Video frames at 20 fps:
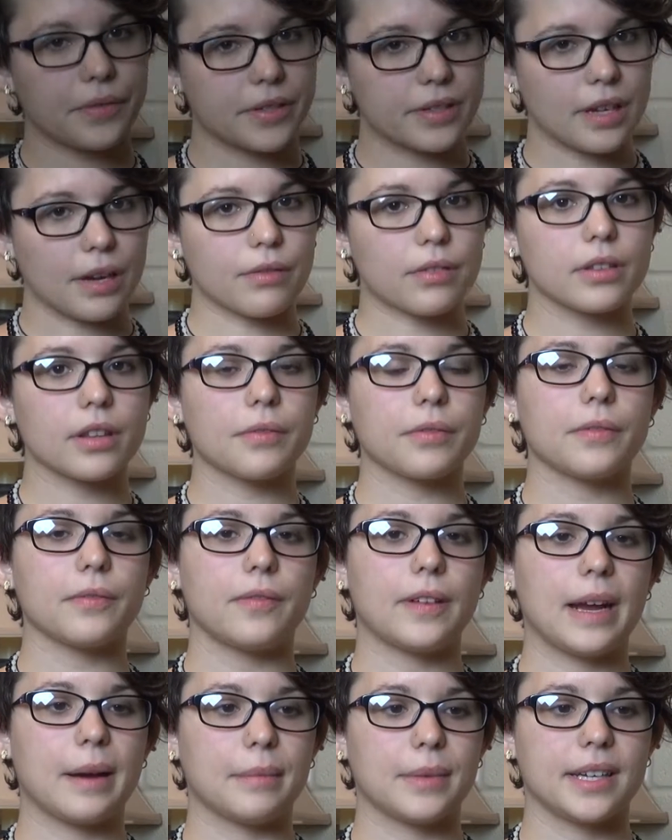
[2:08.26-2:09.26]
with several different
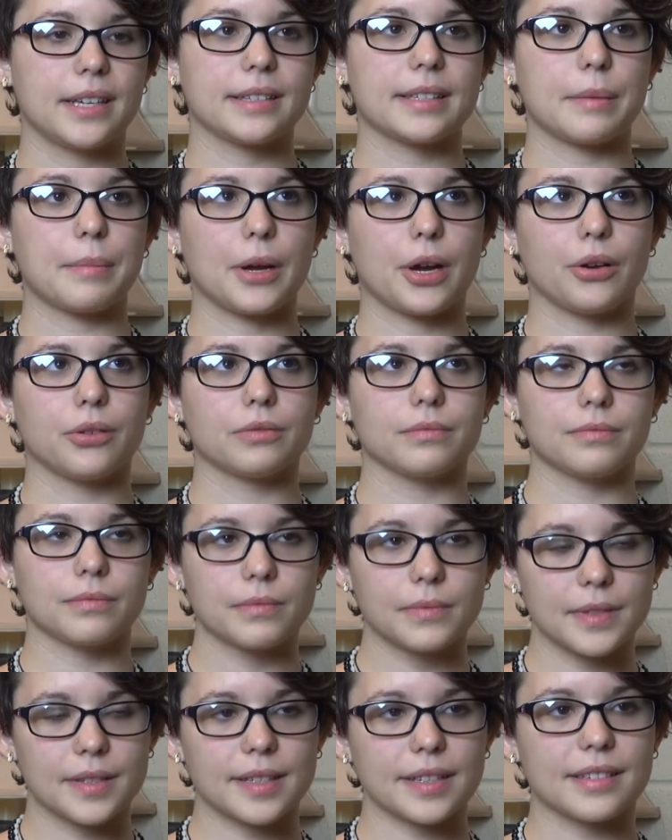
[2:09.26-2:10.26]
families, about
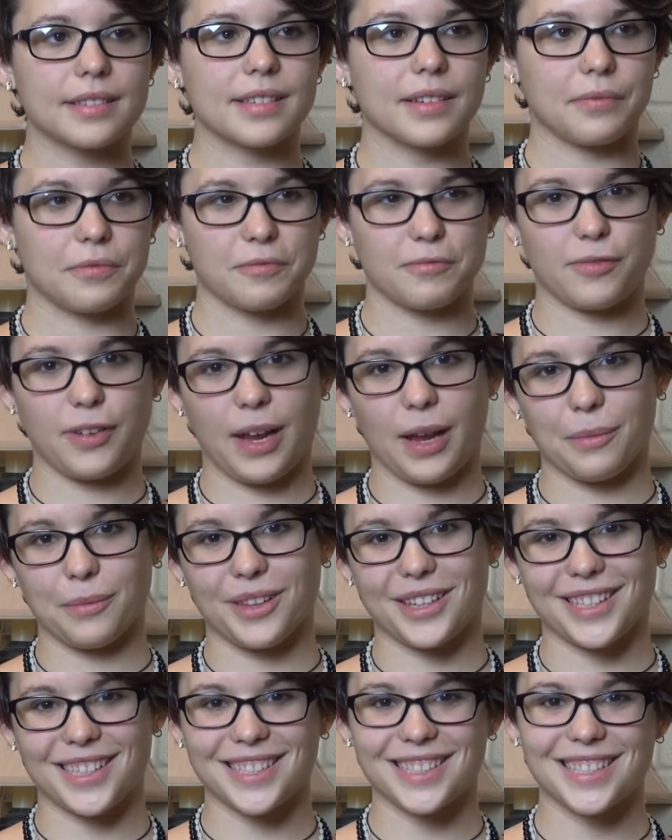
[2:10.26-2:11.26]
6 different
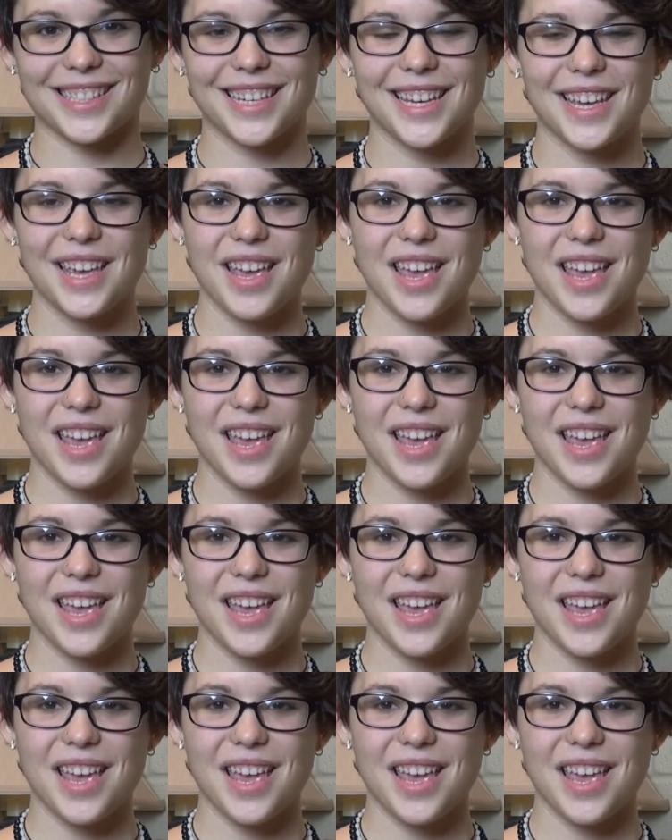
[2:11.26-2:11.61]
families.